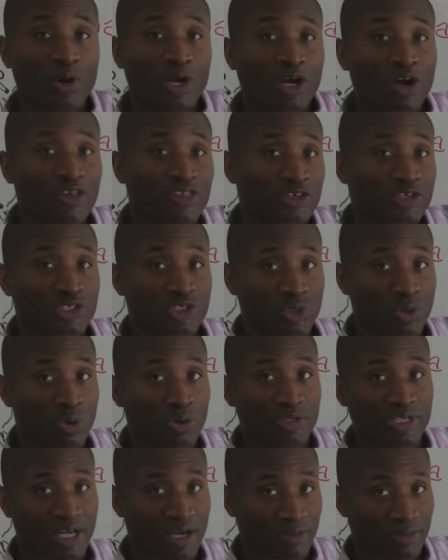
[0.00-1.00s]
going on the
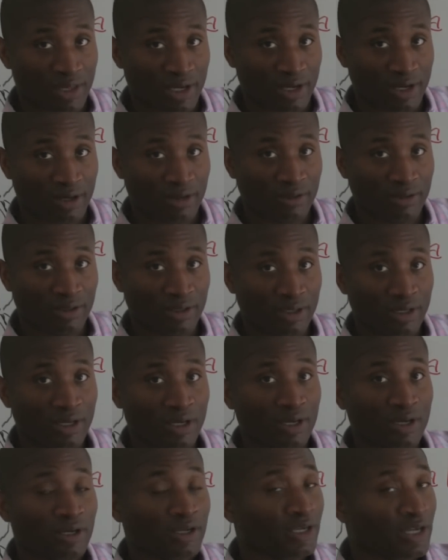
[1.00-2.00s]
store down there,
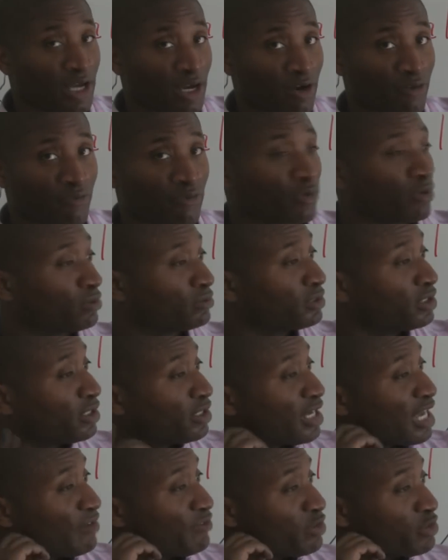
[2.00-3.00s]
careful.
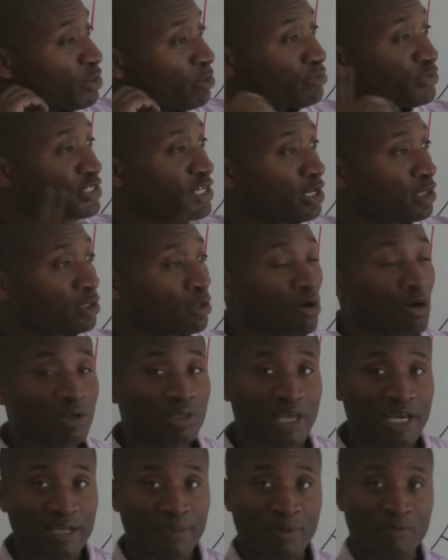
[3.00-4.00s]
If you don't see a
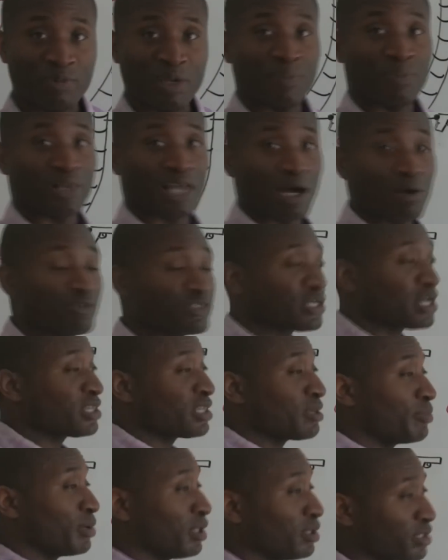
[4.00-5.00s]
long lineup of people
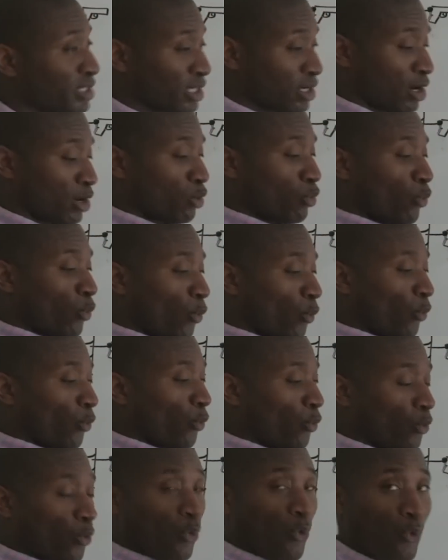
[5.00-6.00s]
outside the building going,
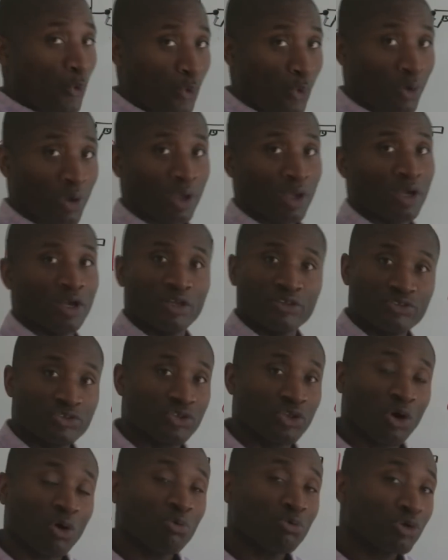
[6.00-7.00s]

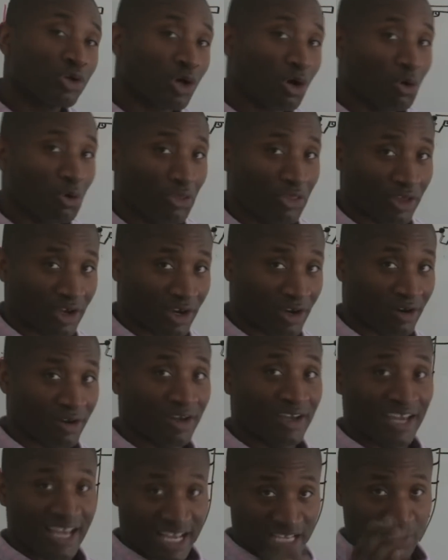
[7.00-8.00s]
don't go
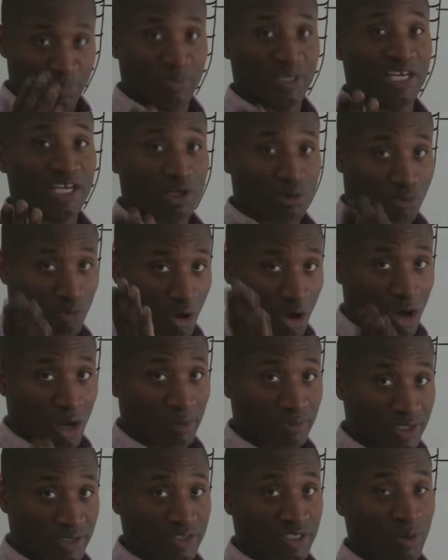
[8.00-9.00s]
there. It's being
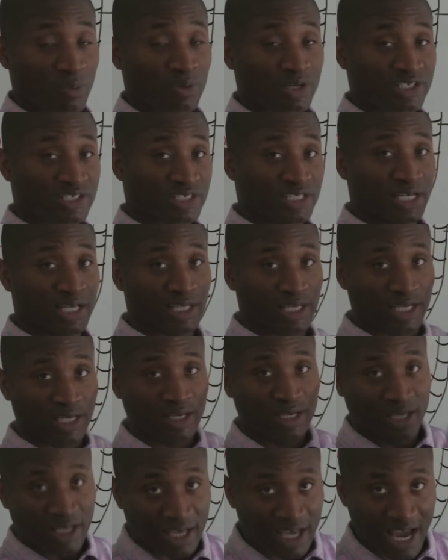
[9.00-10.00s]
robbed. Someone is
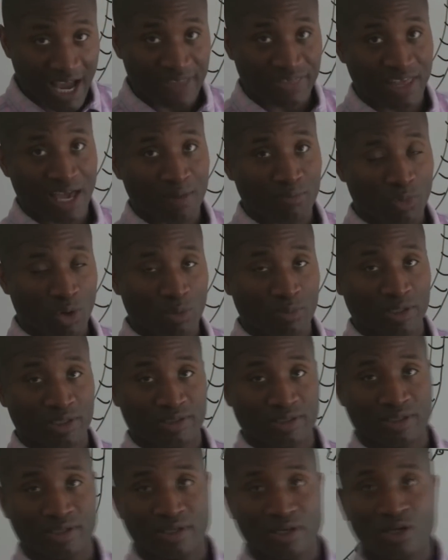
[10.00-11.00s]
stealing at that
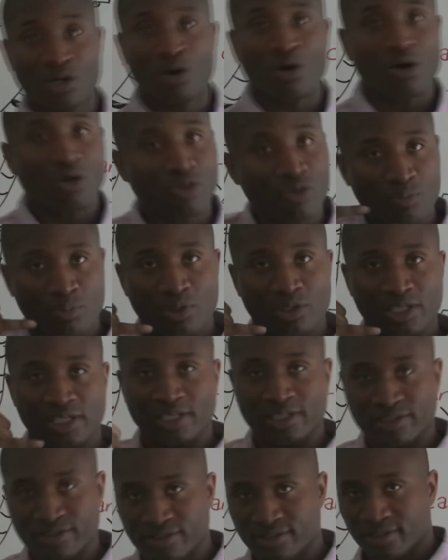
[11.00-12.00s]
moment. Call the
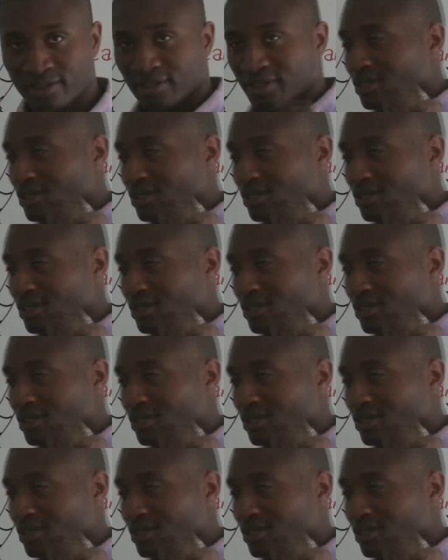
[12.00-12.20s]
police.